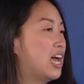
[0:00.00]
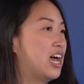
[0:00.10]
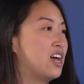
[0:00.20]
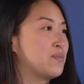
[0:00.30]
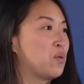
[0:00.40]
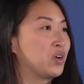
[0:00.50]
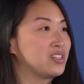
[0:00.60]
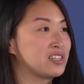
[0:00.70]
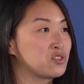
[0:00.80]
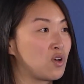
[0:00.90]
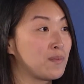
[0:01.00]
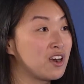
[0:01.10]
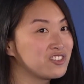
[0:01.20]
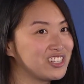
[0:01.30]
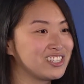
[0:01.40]
And what it does to our
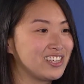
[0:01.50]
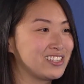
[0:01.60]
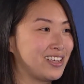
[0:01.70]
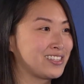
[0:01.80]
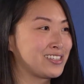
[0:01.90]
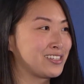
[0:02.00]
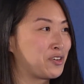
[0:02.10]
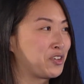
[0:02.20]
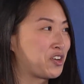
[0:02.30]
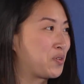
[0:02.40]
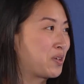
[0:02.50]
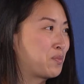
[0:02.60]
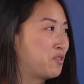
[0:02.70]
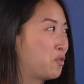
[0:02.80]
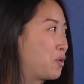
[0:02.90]
margins is, as I said earlier, like
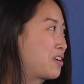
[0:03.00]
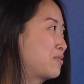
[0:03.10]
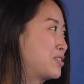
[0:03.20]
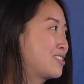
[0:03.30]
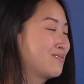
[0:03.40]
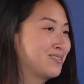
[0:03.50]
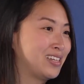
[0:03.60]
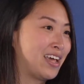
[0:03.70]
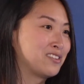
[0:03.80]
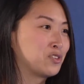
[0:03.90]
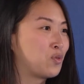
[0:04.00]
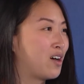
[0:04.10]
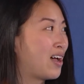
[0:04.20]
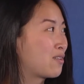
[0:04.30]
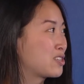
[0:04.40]
before, it was 10 to
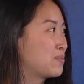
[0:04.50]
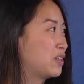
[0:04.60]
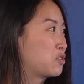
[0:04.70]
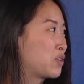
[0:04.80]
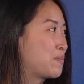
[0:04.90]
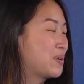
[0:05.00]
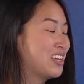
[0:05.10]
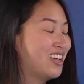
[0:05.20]
12 hours to build a trip.